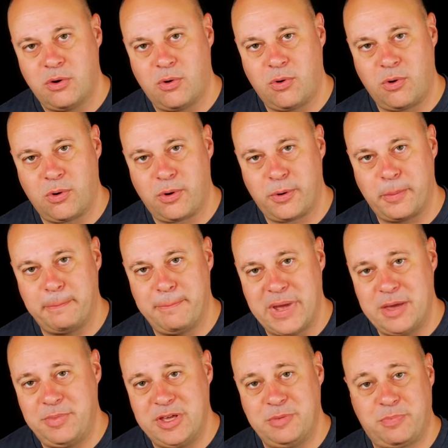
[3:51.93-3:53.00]
or
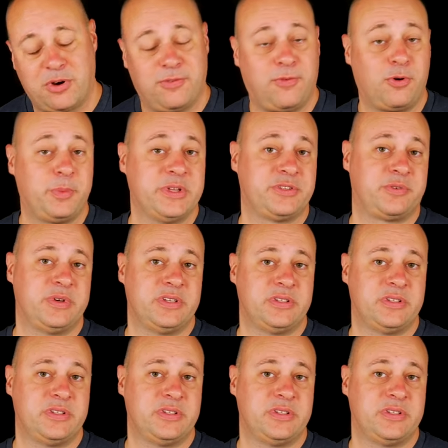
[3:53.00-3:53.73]
maybe performance